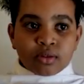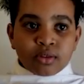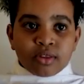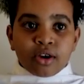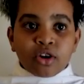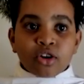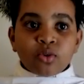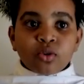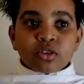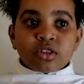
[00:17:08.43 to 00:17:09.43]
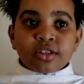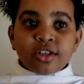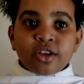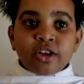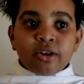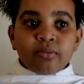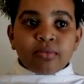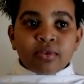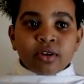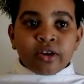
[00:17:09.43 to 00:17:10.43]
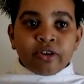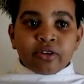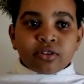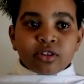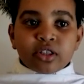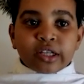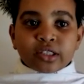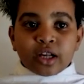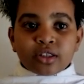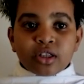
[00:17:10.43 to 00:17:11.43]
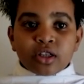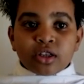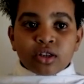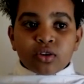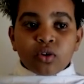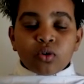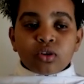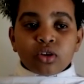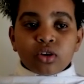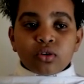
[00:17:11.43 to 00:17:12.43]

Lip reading: There you will see him, just as he told you.